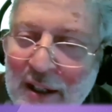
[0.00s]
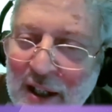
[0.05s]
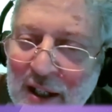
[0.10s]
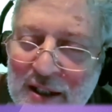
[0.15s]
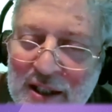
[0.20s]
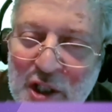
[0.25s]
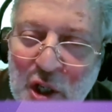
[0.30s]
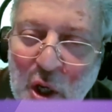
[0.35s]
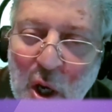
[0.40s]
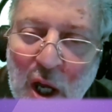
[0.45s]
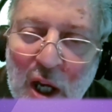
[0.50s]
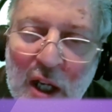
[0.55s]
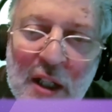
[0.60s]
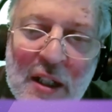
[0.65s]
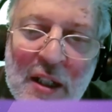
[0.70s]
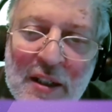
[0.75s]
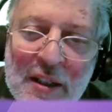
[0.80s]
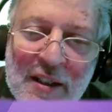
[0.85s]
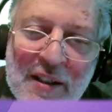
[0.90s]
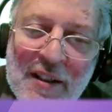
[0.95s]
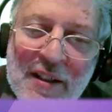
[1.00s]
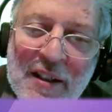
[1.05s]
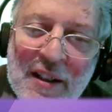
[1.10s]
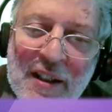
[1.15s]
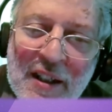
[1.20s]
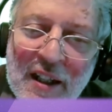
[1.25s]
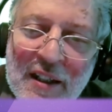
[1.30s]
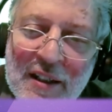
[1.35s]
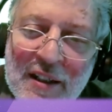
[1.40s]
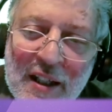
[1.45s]
hit song
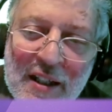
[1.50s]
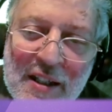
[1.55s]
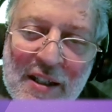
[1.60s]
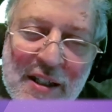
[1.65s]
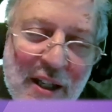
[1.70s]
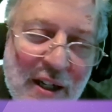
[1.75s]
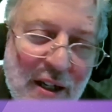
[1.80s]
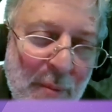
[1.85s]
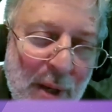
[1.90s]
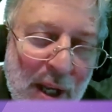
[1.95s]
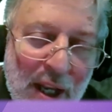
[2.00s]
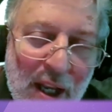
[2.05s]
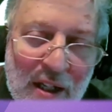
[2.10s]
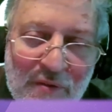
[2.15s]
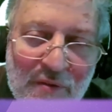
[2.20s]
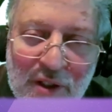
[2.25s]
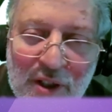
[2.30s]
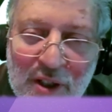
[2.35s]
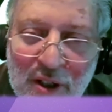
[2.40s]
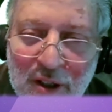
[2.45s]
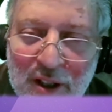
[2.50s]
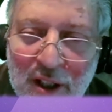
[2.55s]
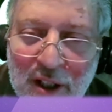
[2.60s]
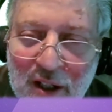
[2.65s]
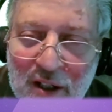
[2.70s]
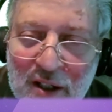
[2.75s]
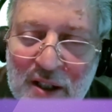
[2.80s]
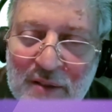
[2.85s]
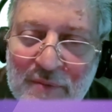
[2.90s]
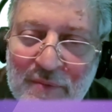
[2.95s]
and then sit on my ass for 30
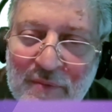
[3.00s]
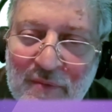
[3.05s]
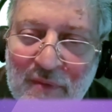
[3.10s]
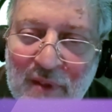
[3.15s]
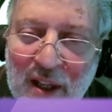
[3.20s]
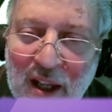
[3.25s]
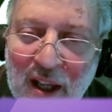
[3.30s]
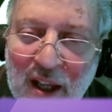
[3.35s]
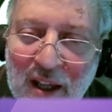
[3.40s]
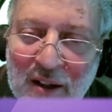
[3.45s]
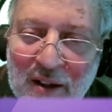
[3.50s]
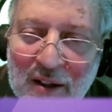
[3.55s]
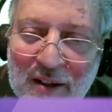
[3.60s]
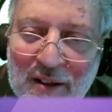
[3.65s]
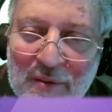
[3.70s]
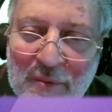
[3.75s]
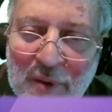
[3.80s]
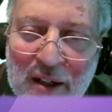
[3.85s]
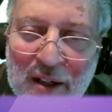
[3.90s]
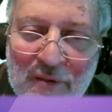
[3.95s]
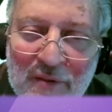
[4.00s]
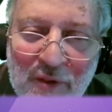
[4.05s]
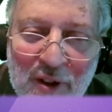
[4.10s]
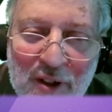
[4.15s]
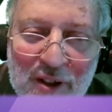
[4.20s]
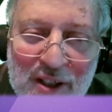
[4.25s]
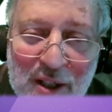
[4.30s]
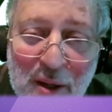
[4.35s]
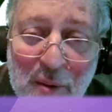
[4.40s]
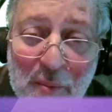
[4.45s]
years, waiting
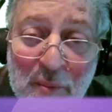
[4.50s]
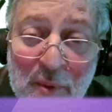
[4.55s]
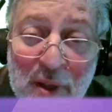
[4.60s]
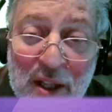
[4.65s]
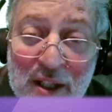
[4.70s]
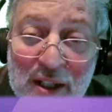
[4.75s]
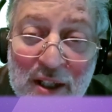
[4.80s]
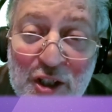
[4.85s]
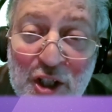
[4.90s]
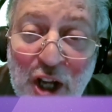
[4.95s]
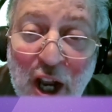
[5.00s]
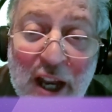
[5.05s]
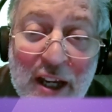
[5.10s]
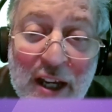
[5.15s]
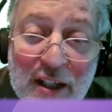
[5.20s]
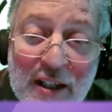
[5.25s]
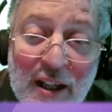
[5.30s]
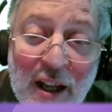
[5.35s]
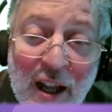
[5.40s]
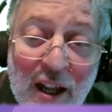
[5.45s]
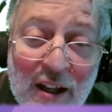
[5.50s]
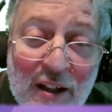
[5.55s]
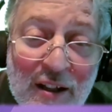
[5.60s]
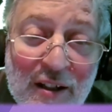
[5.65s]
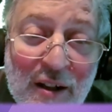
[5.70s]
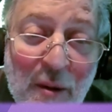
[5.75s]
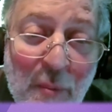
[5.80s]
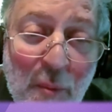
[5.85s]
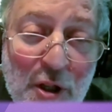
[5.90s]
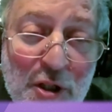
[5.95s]
for some giant
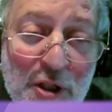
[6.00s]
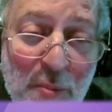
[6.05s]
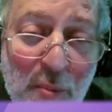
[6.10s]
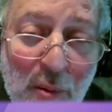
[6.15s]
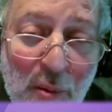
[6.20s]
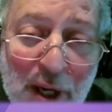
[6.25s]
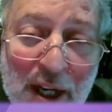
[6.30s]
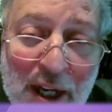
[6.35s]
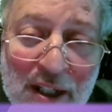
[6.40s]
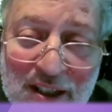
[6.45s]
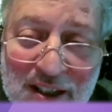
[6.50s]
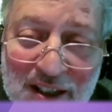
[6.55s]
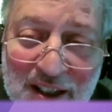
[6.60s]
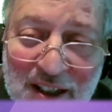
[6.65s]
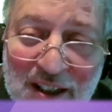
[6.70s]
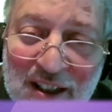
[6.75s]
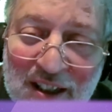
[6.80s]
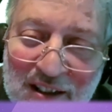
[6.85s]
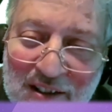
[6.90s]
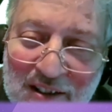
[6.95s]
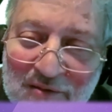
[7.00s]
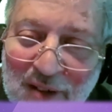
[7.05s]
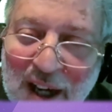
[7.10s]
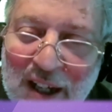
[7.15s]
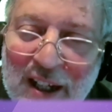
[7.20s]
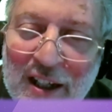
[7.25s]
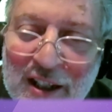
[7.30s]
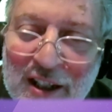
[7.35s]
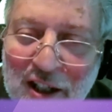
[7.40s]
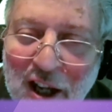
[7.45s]
commercial brand to
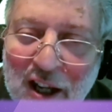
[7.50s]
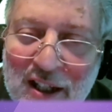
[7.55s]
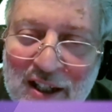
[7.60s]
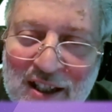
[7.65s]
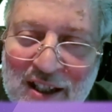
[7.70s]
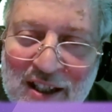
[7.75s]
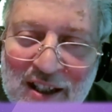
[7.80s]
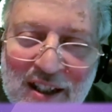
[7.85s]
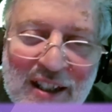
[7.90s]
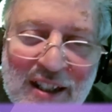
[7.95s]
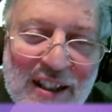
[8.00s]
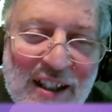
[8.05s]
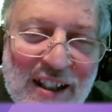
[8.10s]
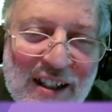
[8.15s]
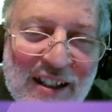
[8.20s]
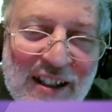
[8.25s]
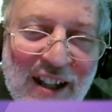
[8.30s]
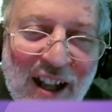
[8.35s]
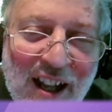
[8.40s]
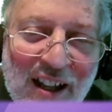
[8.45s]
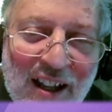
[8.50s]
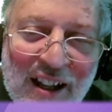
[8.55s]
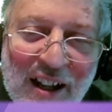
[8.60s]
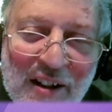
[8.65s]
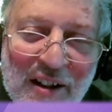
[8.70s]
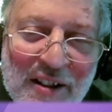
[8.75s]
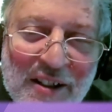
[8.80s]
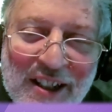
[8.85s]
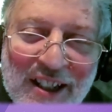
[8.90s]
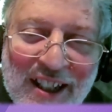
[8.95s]
recognize
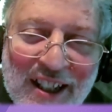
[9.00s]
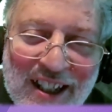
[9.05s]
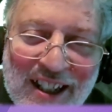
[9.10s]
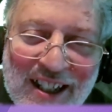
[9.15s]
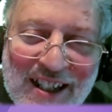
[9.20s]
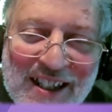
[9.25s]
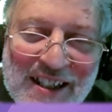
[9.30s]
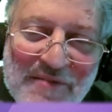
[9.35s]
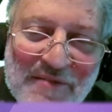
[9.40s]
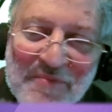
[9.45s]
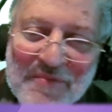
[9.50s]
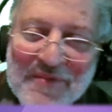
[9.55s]
how good it is.